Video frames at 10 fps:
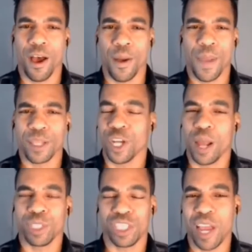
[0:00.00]
Um, you know,
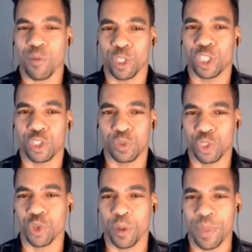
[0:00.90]
I'm just not really
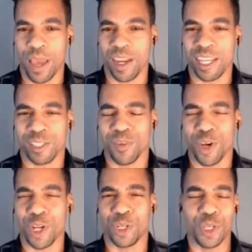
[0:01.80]
sure about it. It's
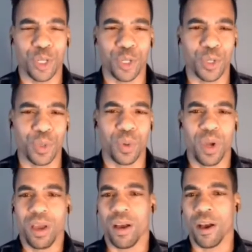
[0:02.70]
very new
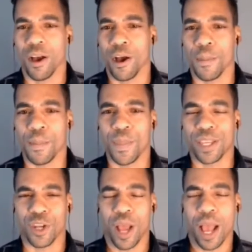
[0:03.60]
um,
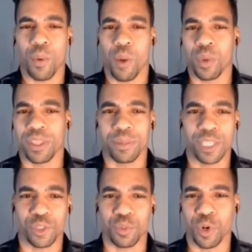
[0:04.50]
you know, I, I, want them
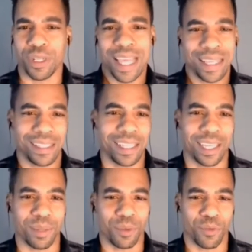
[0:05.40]
to do more
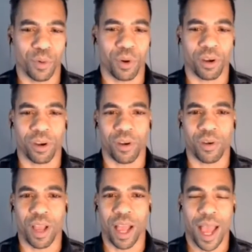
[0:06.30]
testing
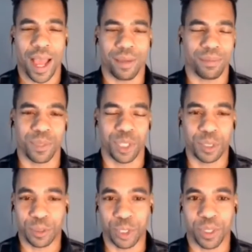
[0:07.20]
before I, I, you
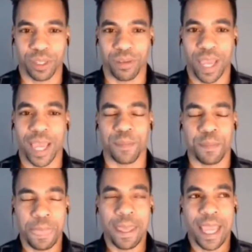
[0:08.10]
know, do it.
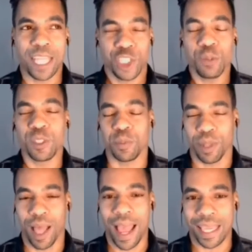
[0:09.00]
And and she was
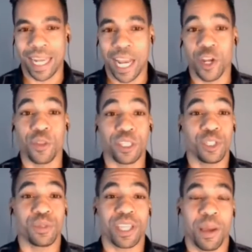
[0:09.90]
black, and I know
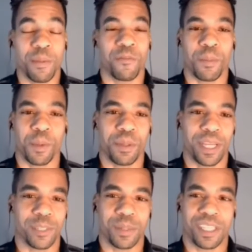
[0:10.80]
that she was coming from a
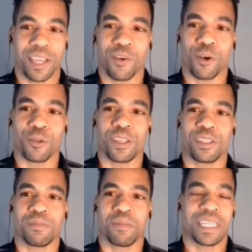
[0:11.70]
place because I've heard
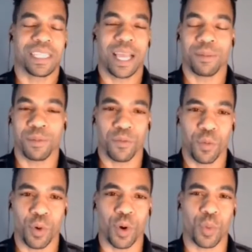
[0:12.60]
this many times
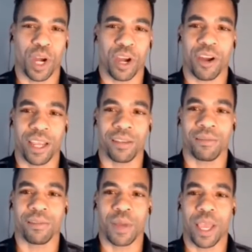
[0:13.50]
before, where
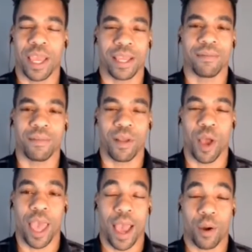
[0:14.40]
in in
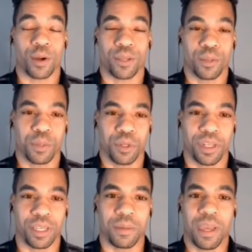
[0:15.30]
our
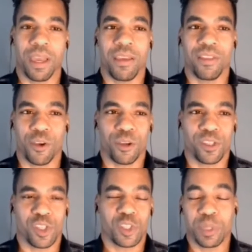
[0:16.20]
community there mm.
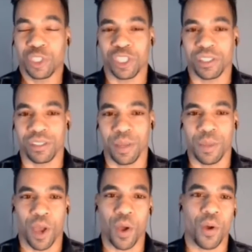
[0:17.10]
is hmm. suspicion
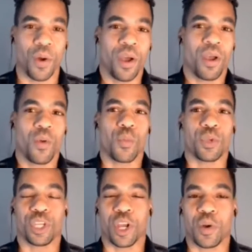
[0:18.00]
about,
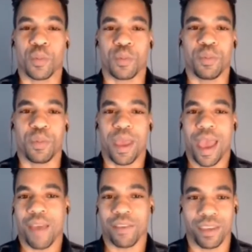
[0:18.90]
you know,
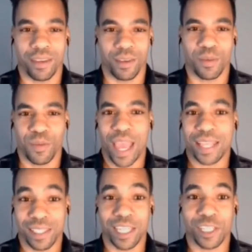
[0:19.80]
having
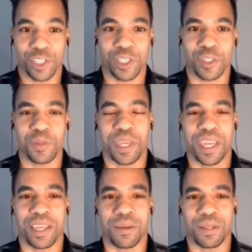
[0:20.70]
vaccinations
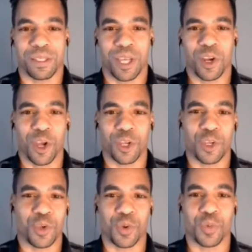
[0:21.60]
being done on
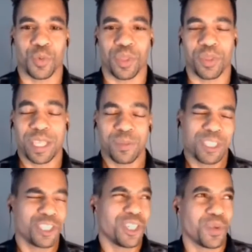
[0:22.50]
you with,
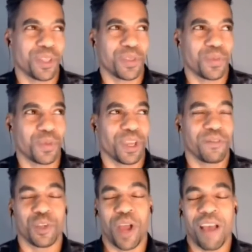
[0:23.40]
especially with
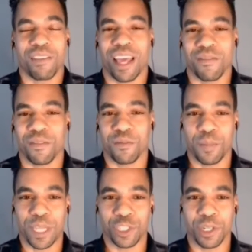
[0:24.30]
if you don't have a lot of
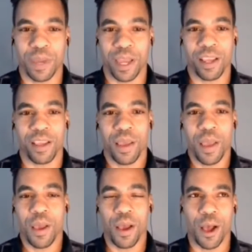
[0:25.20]
information about it.
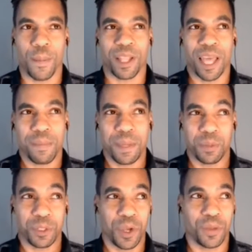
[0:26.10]
Um, a lot of
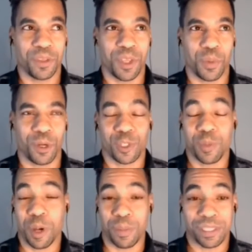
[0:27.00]
people know that there were
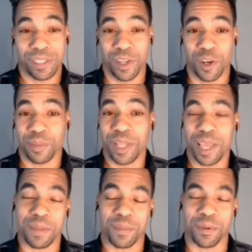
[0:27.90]
experiments done on
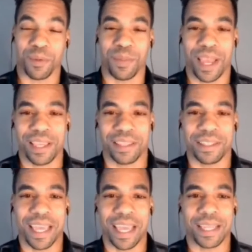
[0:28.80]
black people back in
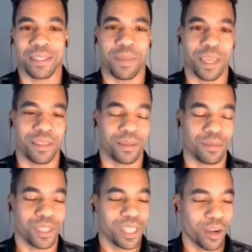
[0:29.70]
the day to make them
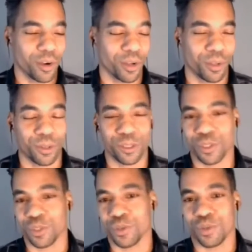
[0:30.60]
yeah. sterile or
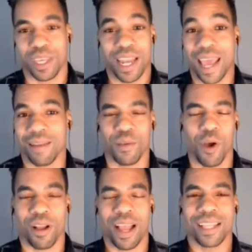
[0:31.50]
to that had
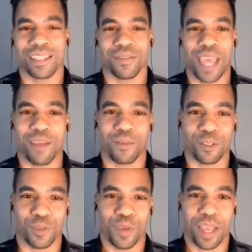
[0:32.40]
all kinds of
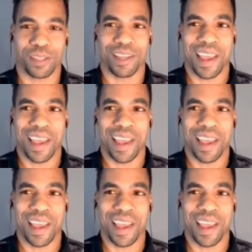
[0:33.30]
adverse effects.